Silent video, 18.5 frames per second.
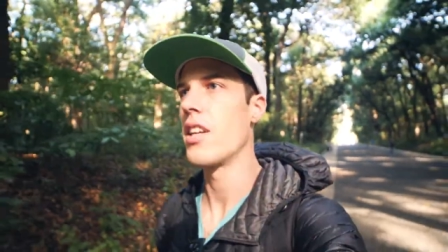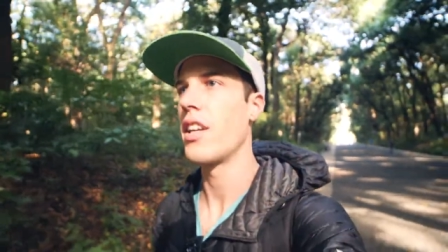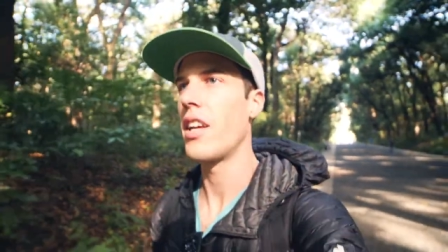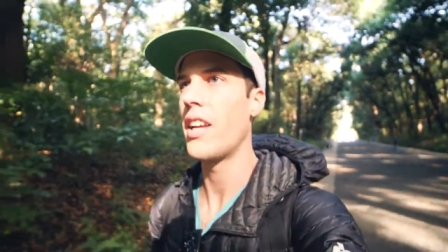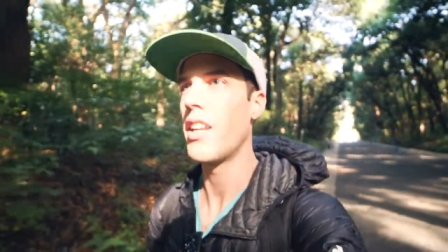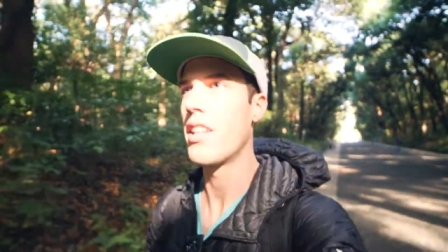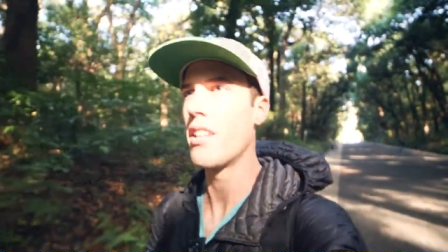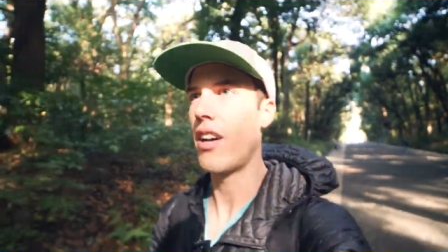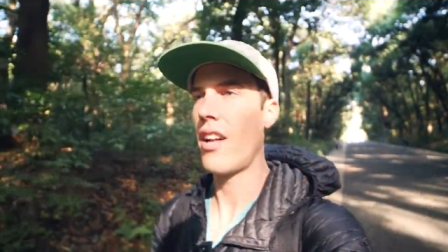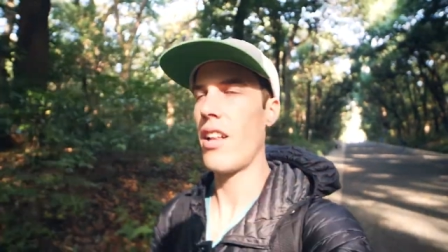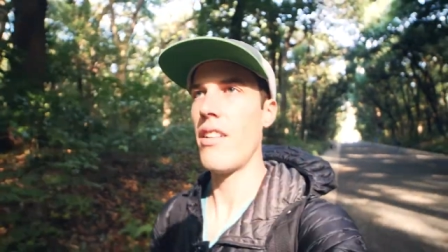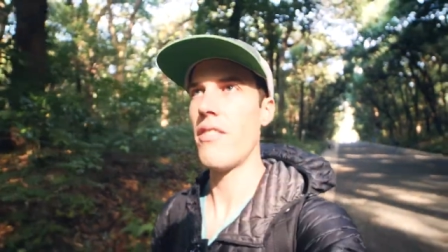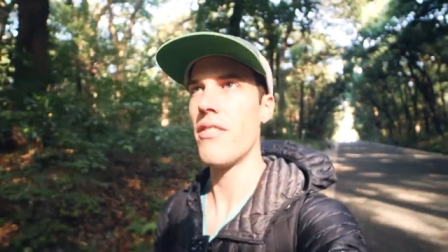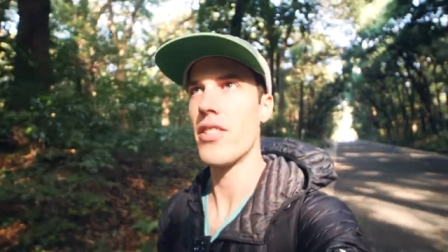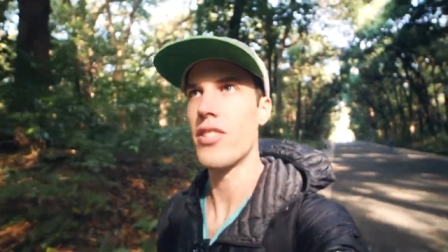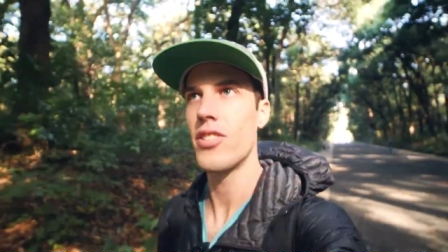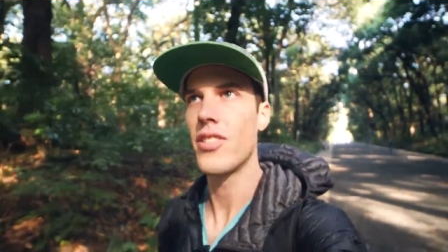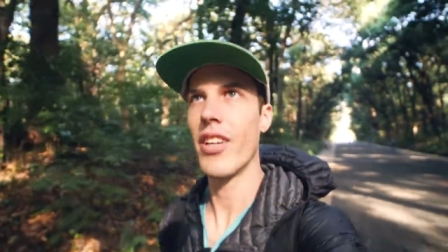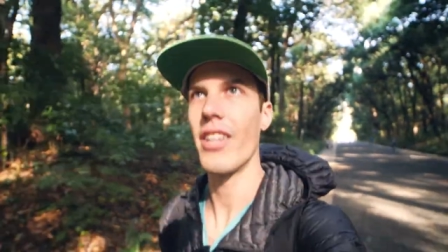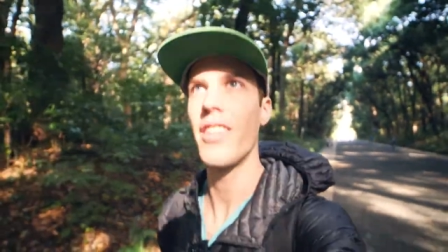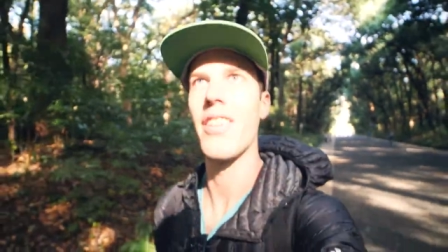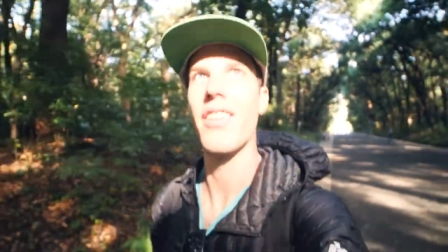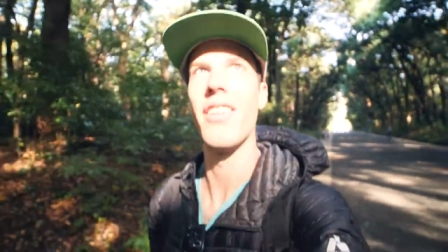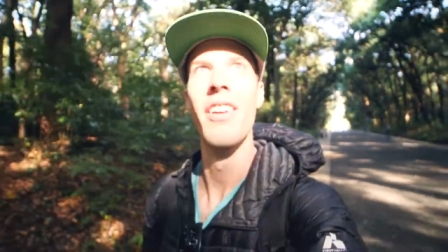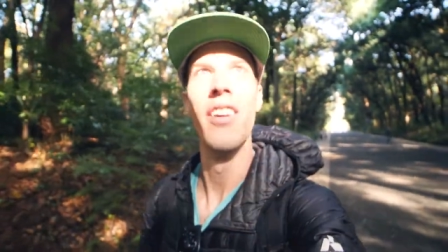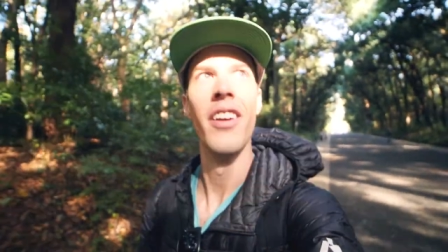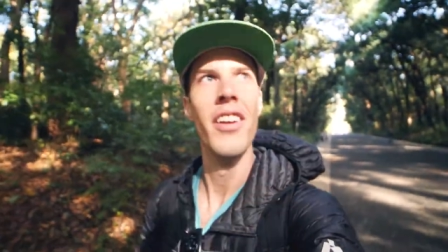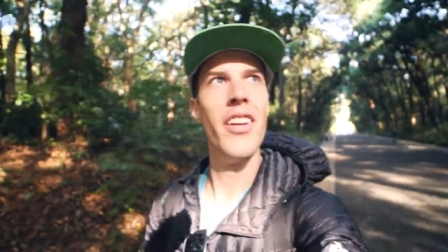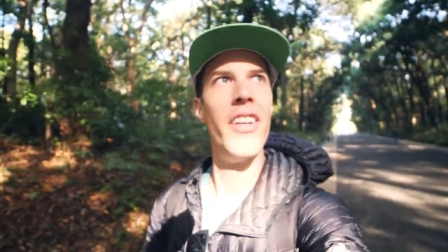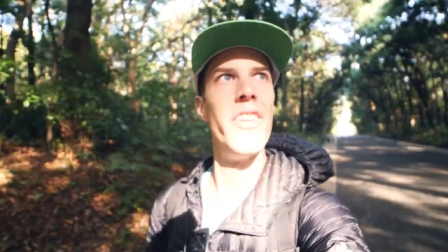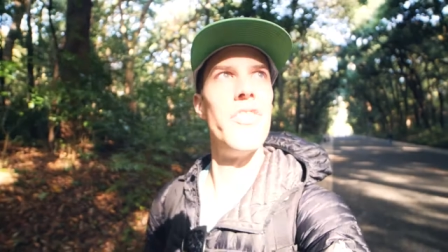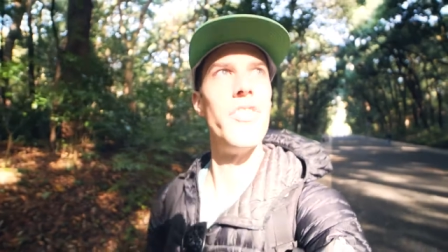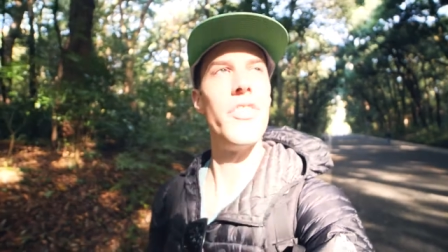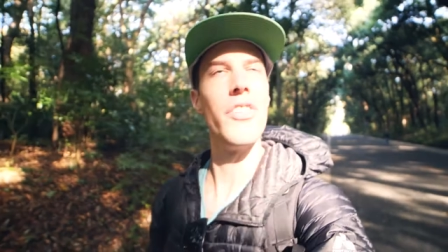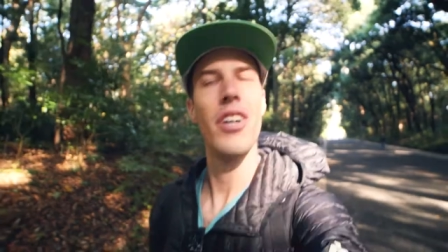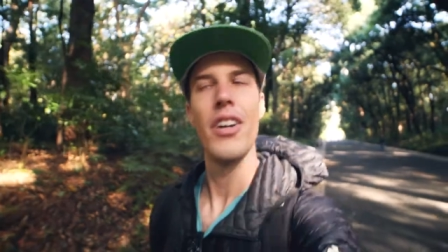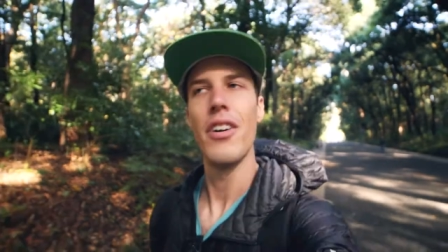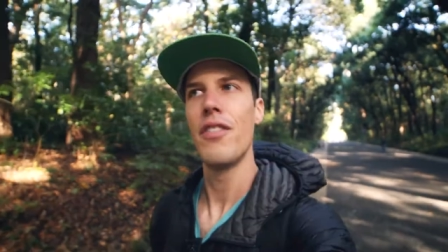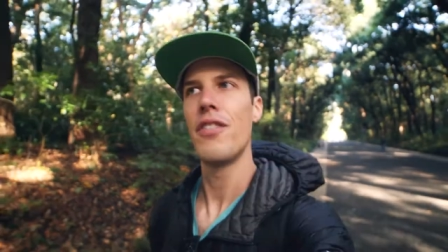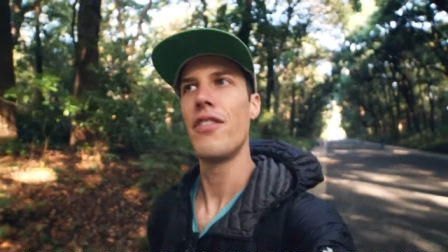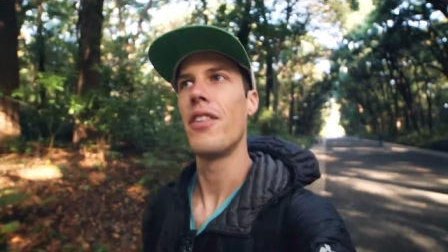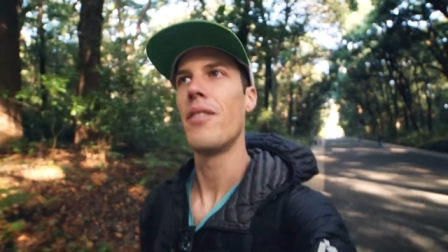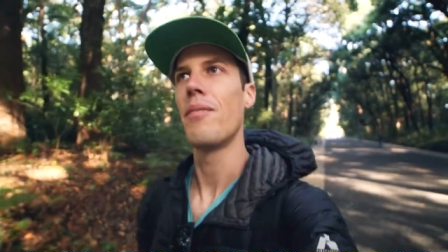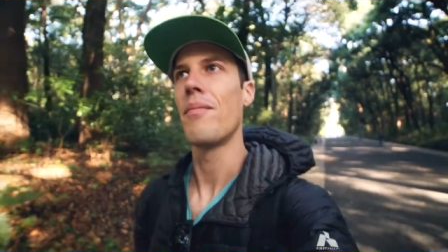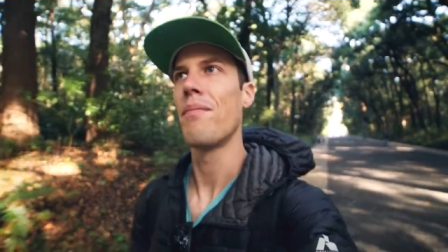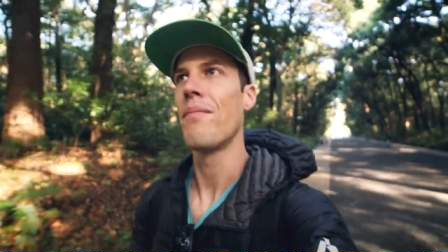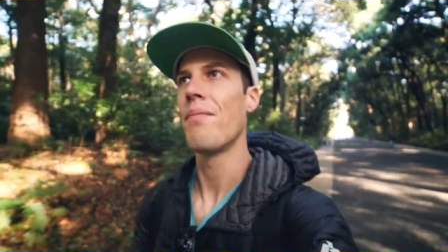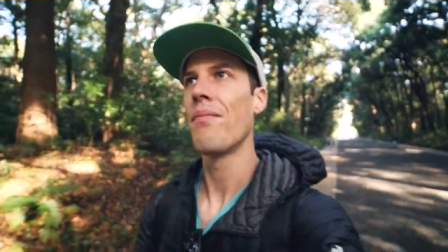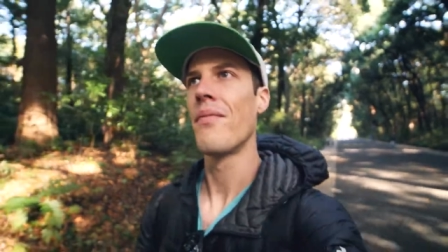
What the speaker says: and all of a sudden you go from